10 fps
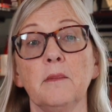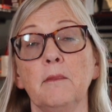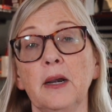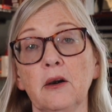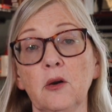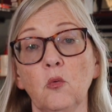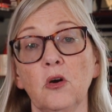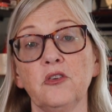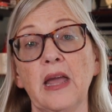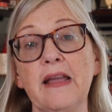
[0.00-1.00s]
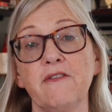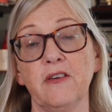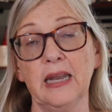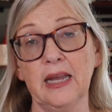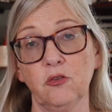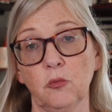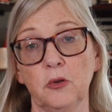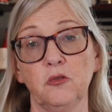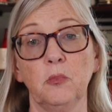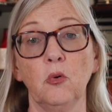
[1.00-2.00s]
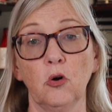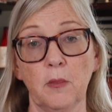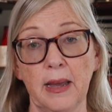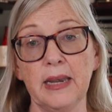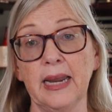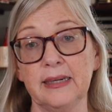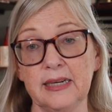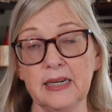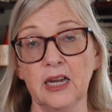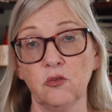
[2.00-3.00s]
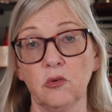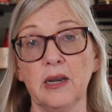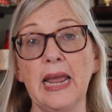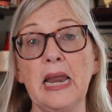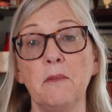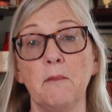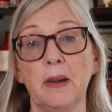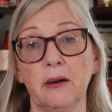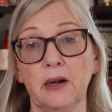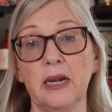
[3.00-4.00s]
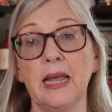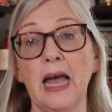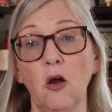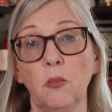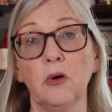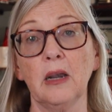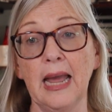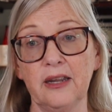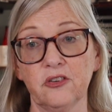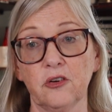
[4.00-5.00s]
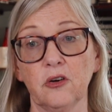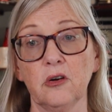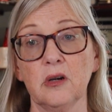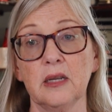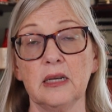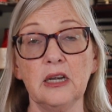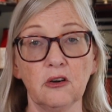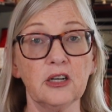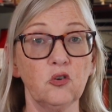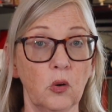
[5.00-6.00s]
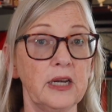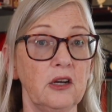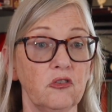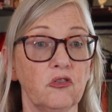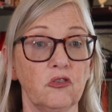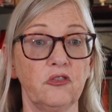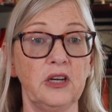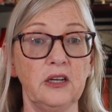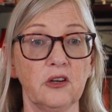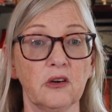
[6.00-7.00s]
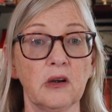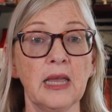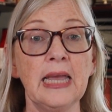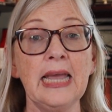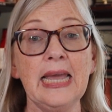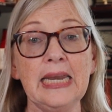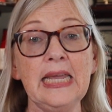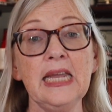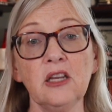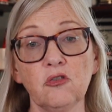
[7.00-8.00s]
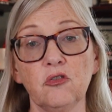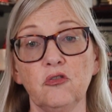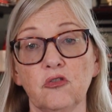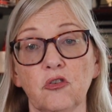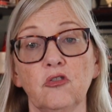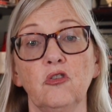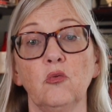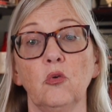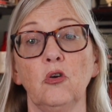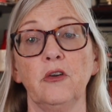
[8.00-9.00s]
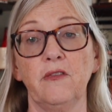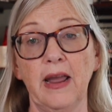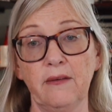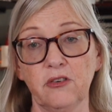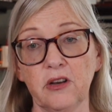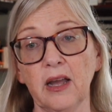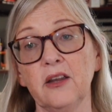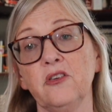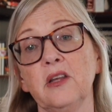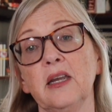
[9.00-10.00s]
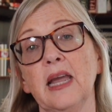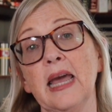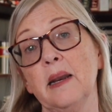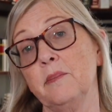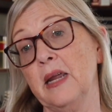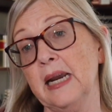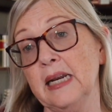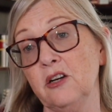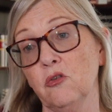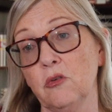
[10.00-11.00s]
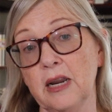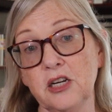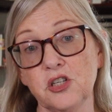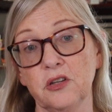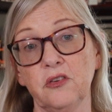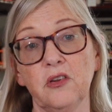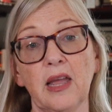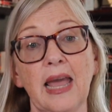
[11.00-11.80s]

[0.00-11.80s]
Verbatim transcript: Mary was a philanthropist born about 1900 and married Albert Lasker, nearly 20 years her senior, and he introduced her to the world of advertising and obtaining donations